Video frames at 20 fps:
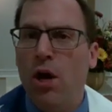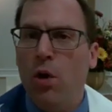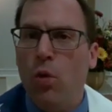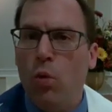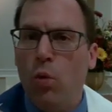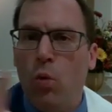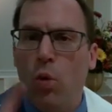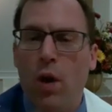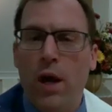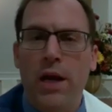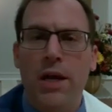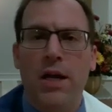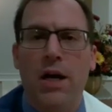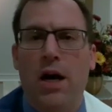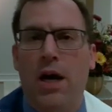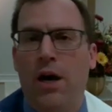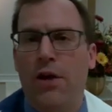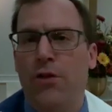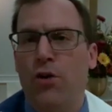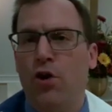one
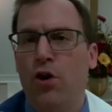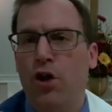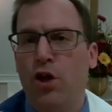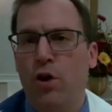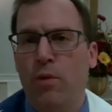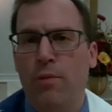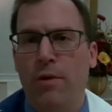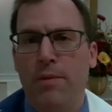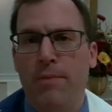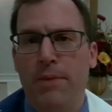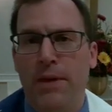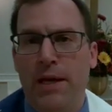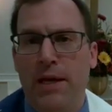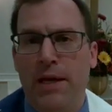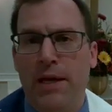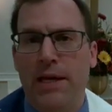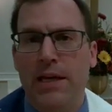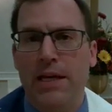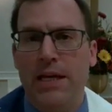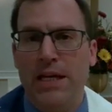other human
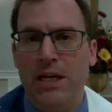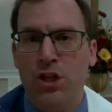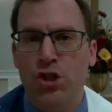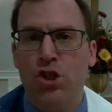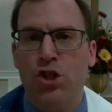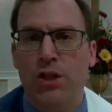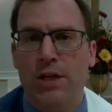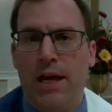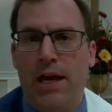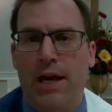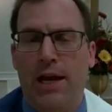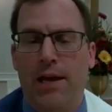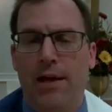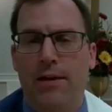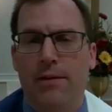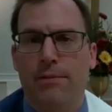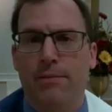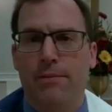being each day